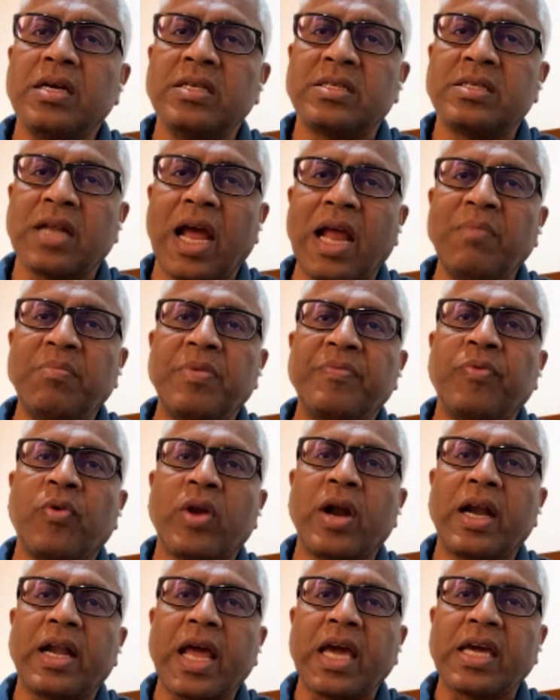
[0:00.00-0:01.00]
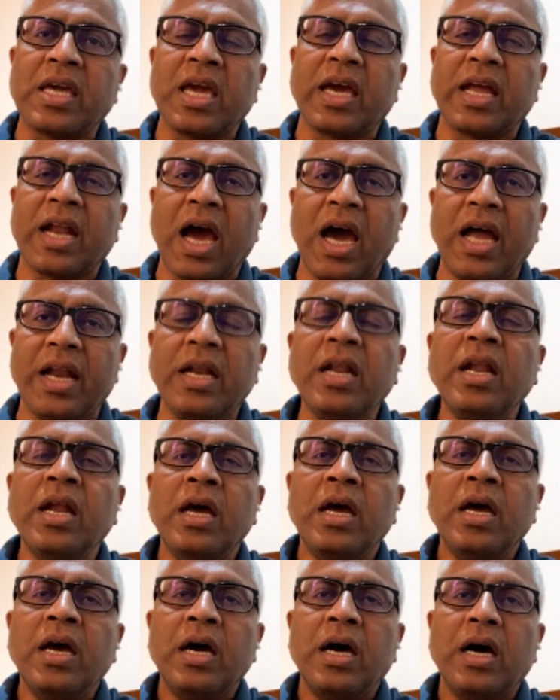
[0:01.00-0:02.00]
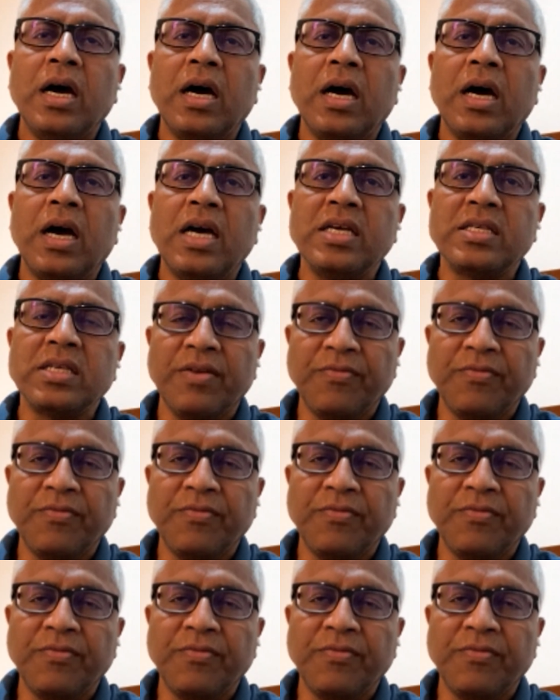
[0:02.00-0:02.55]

Israel, before attacking Iran, has